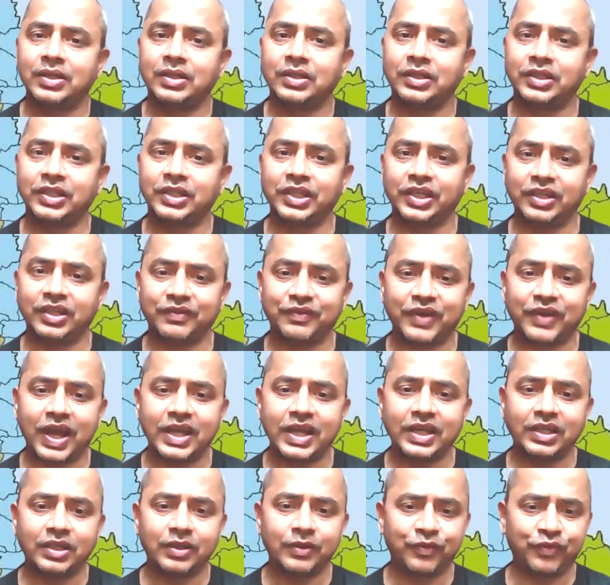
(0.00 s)
The
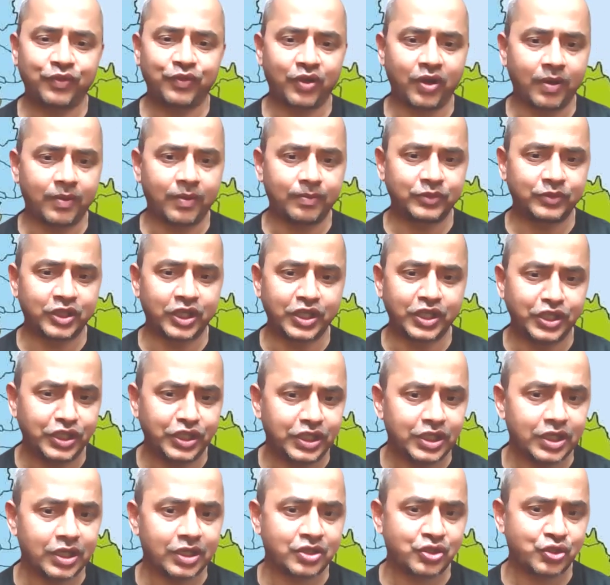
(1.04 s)
invite from the
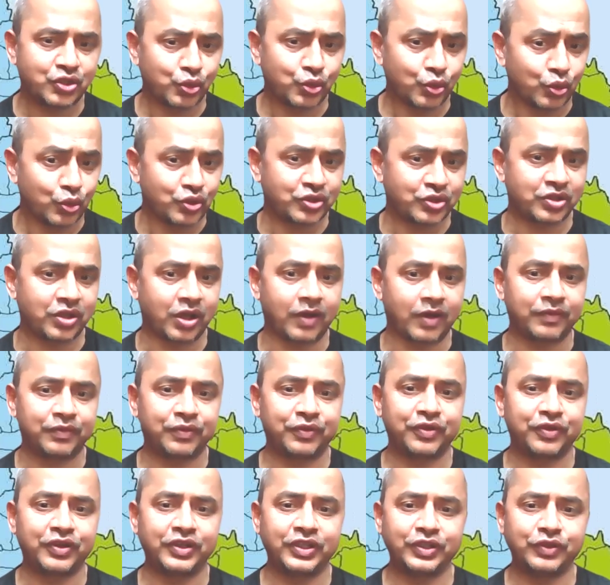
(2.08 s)
near source of
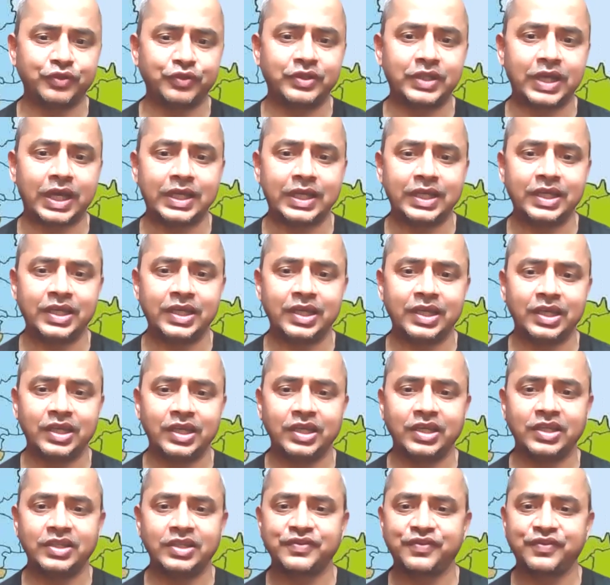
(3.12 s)
New Delhi
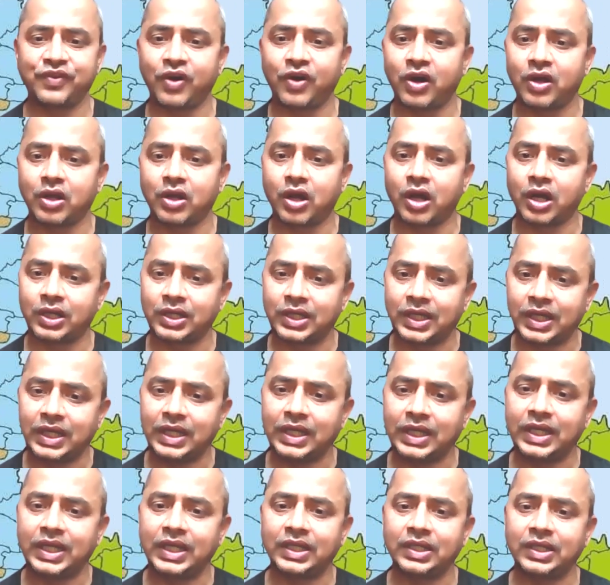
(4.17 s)
is for
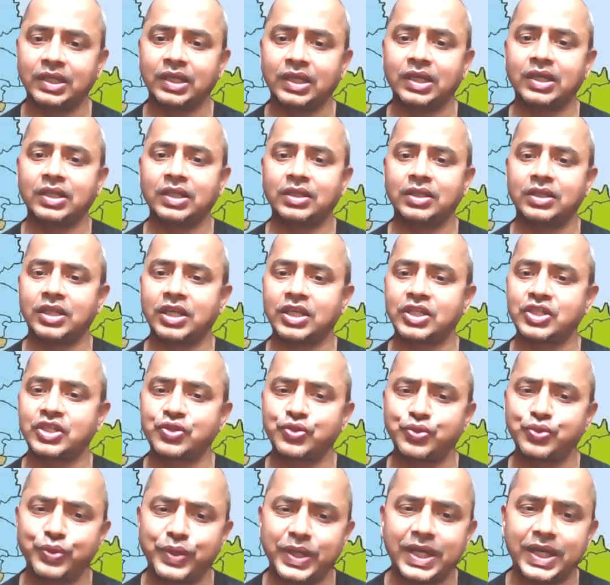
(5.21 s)
attending the
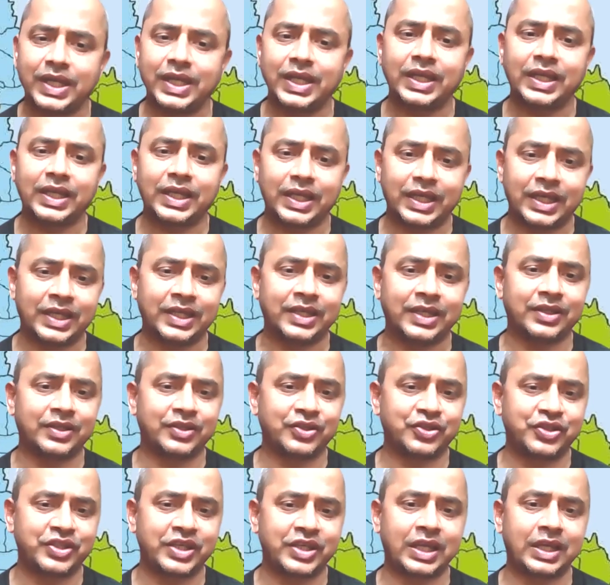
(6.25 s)
swearing in
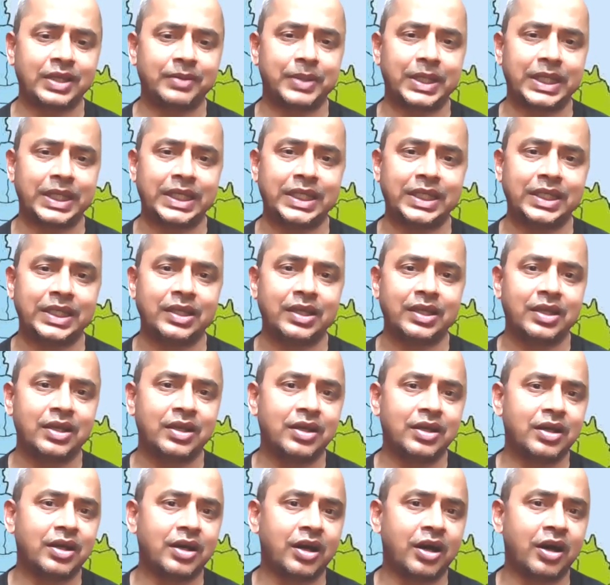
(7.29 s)
ceremony
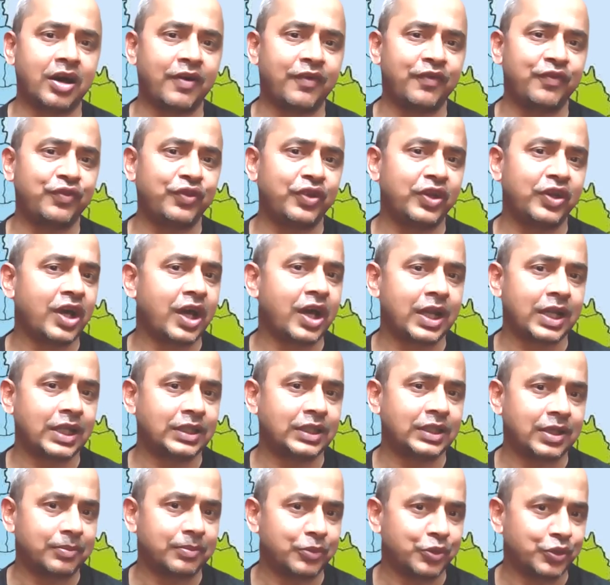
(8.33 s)
of
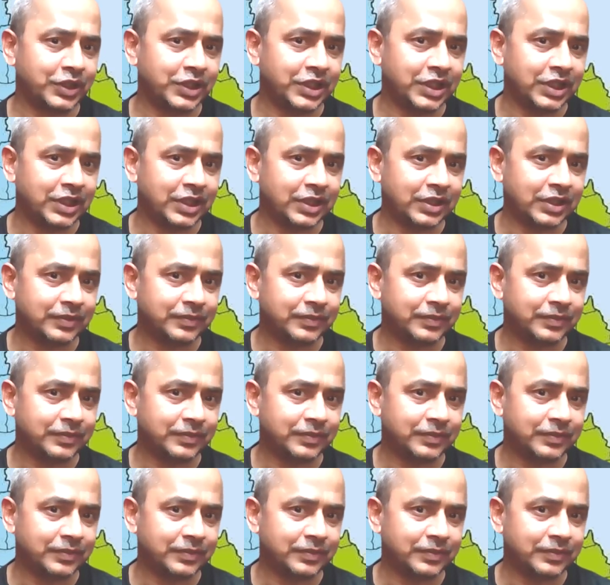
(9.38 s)
Narendra Modi,